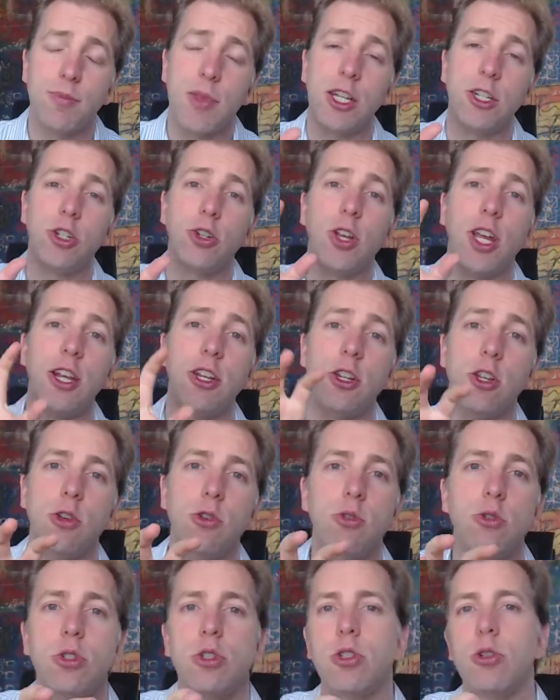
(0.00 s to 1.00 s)
that you can
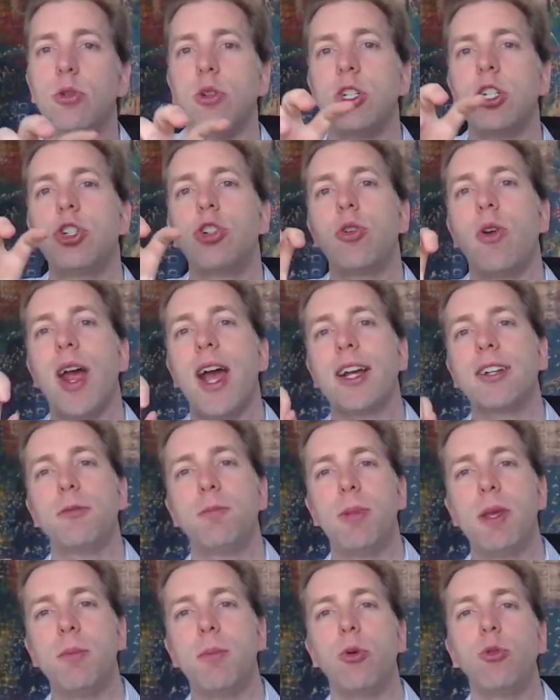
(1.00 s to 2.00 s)
use to attract
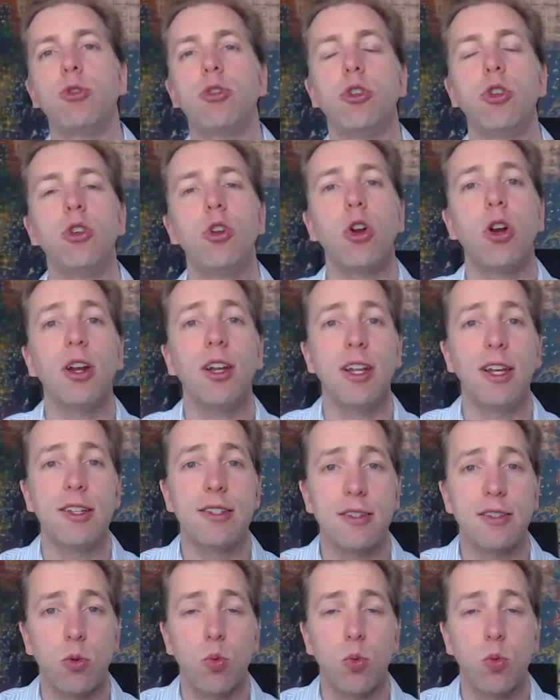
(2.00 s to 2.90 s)
people to your list.